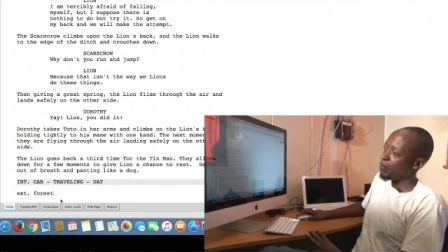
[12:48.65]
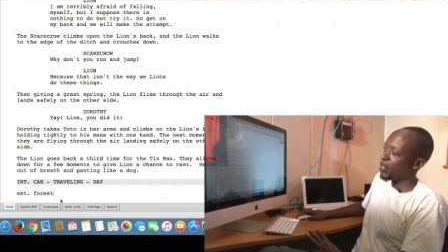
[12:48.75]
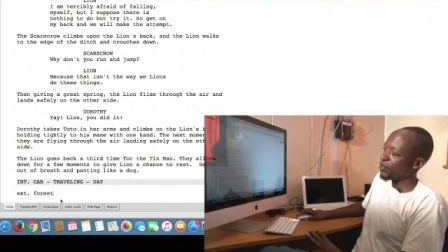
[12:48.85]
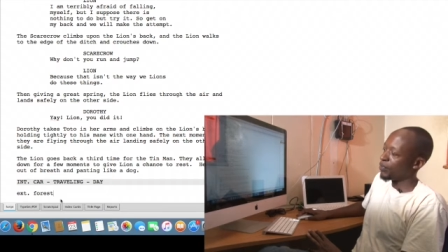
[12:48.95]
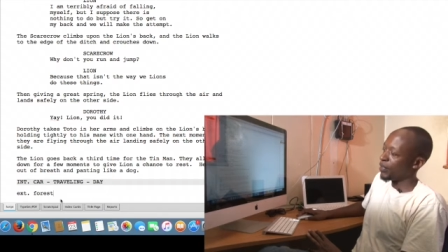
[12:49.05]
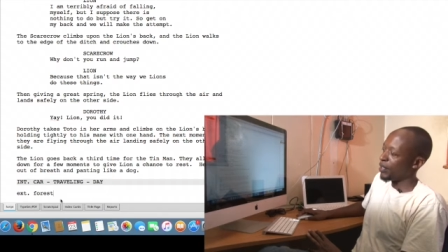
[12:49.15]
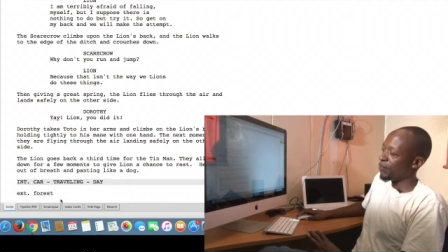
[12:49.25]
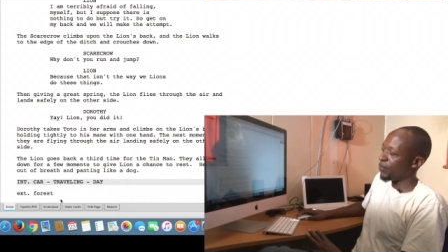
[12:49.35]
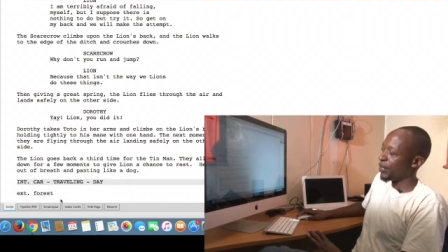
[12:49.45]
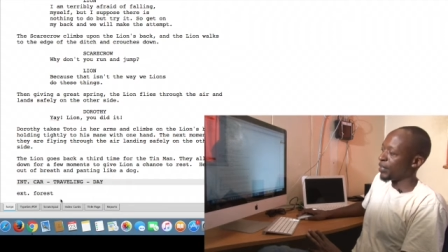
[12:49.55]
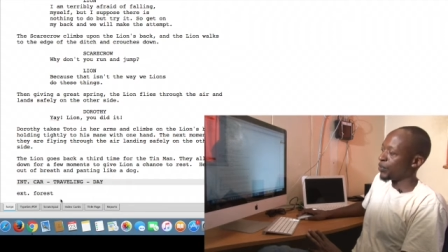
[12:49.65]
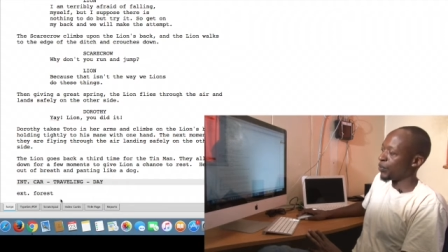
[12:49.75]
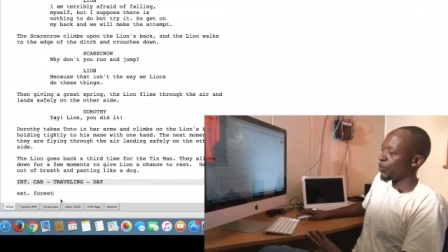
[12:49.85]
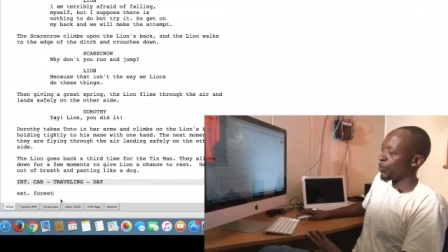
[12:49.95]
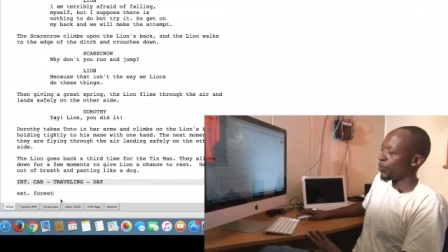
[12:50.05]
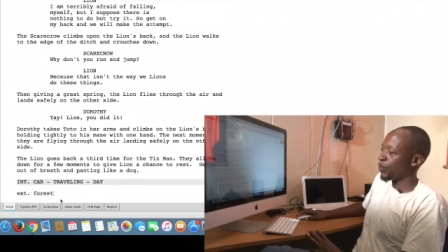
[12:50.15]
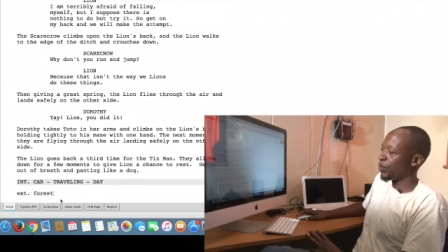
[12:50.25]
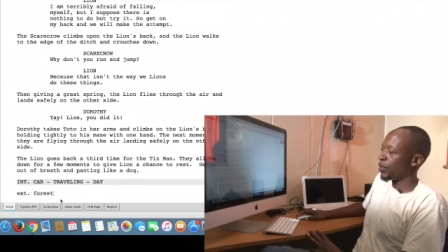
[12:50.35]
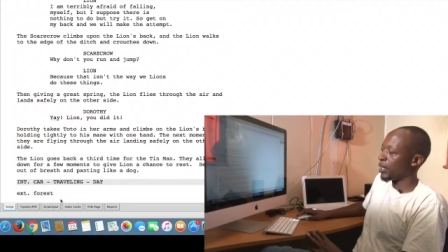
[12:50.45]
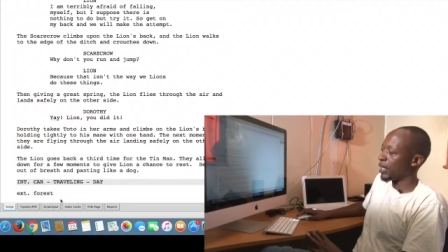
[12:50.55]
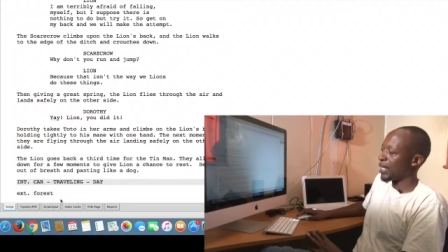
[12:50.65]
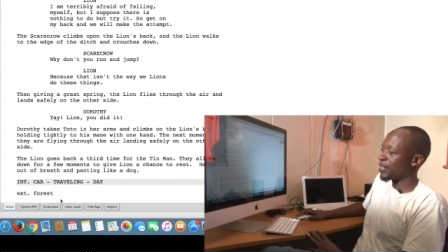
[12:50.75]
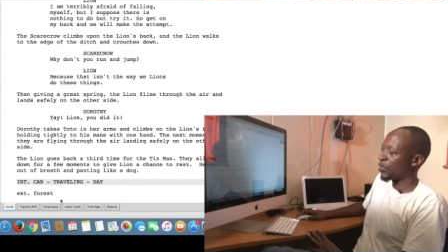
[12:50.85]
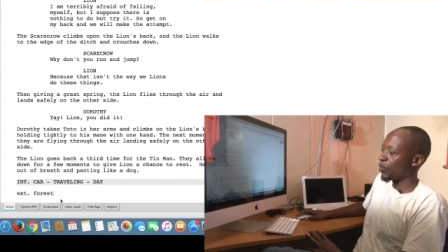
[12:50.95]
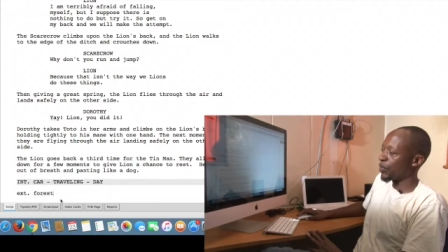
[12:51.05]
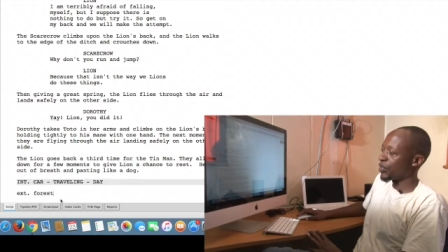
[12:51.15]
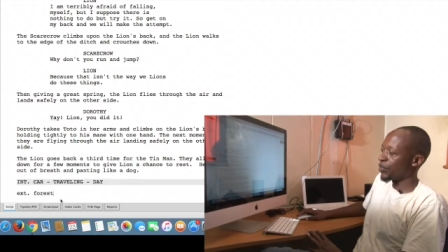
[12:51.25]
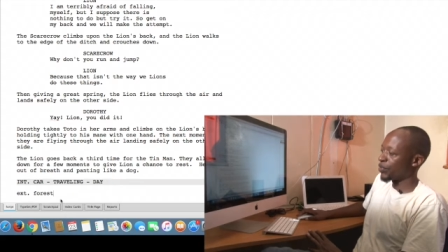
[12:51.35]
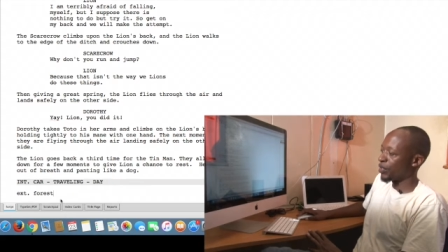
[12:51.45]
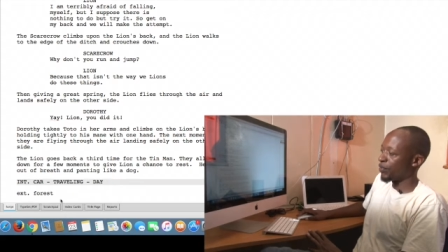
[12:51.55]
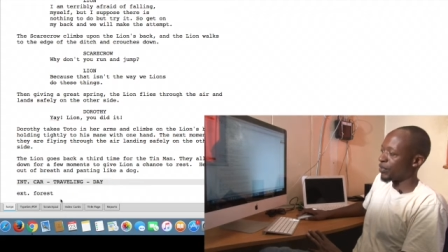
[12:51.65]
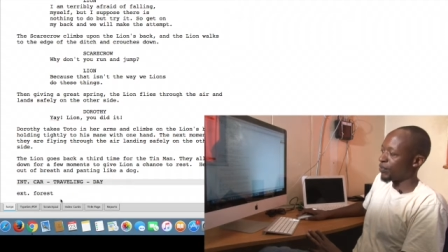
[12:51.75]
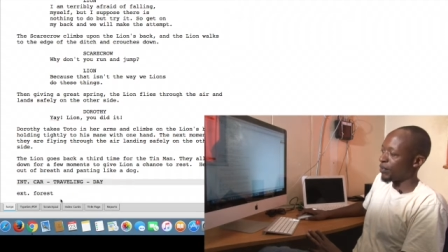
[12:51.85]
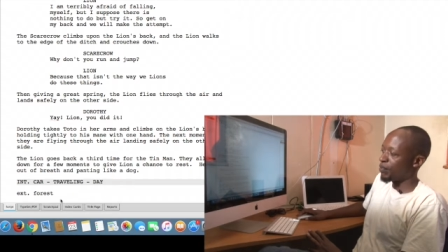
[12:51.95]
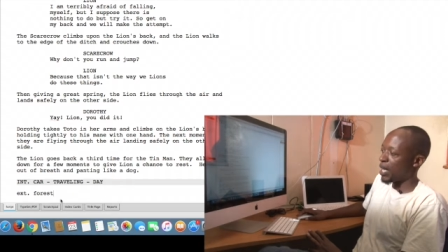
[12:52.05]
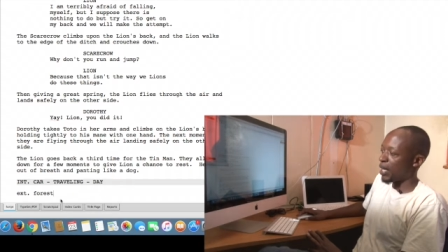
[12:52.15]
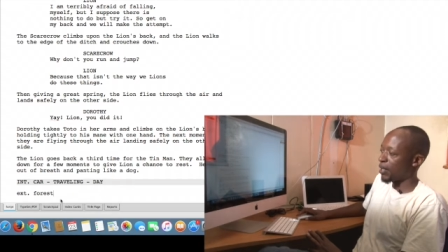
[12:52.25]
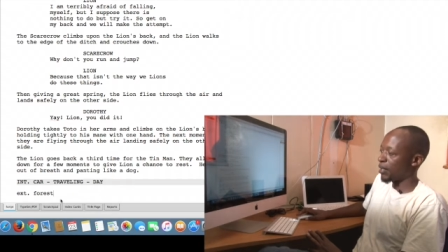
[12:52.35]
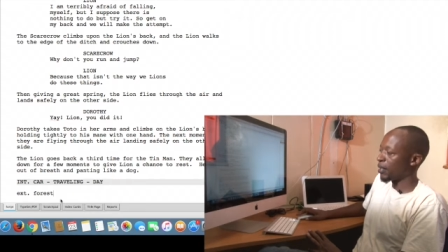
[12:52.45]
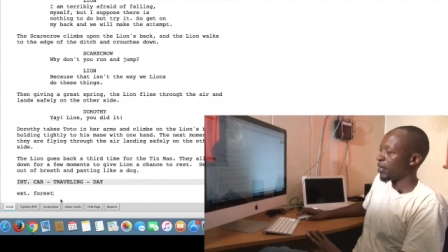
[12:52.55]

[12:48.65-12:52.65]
Please feel free to ask your questions, give us feedback,